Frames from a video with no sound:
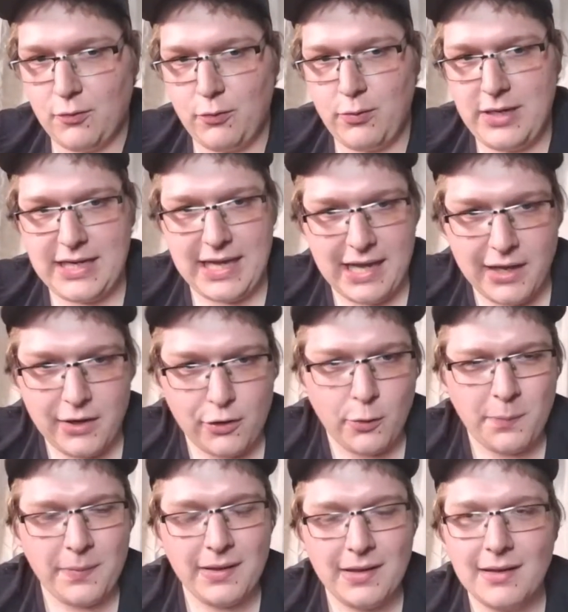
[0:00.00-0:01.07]
we can't
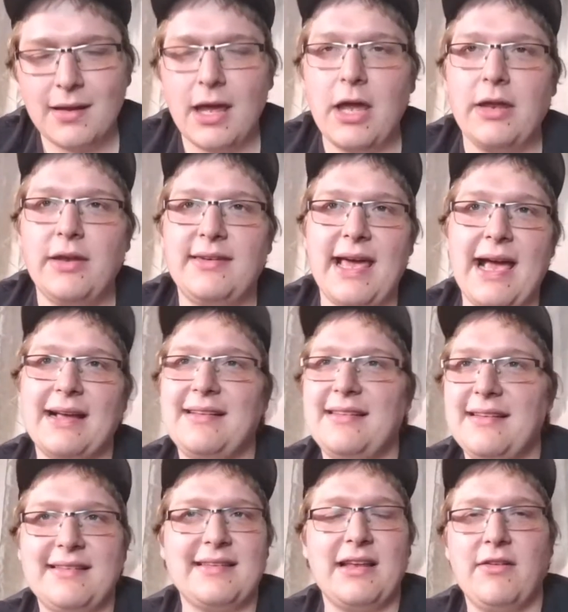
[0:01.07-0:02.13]
open, and Texas